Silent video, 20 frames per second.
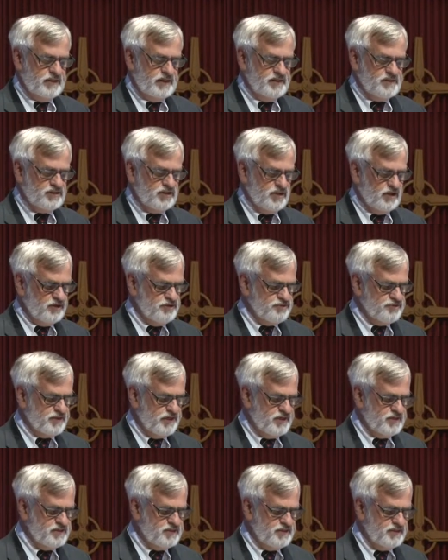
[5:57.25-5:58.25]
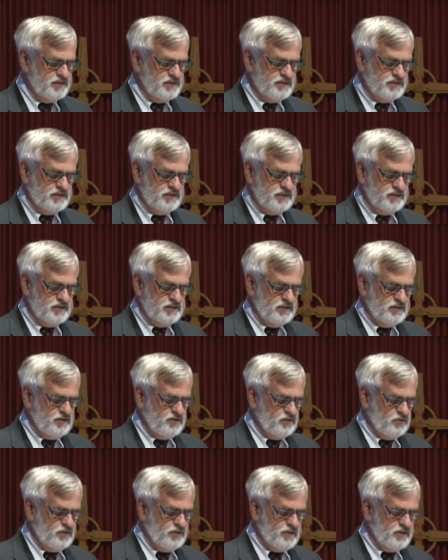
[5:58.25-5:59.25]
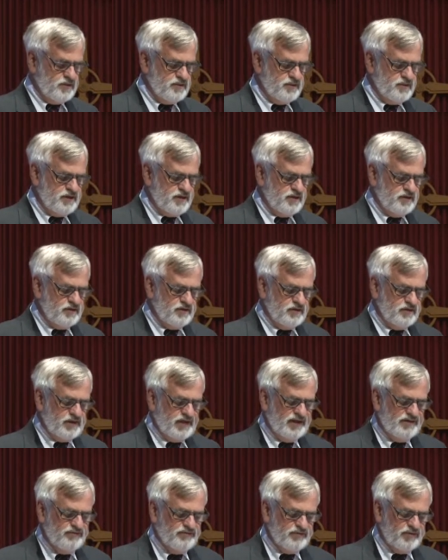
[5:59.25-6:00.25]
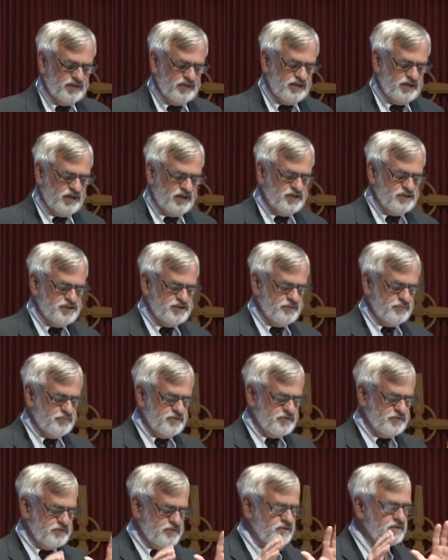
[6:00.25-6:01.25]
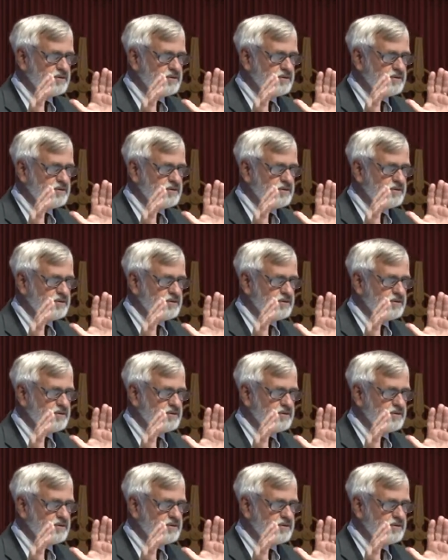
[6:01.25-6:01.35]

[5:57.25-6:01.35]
as contrasted with their life in Egypt?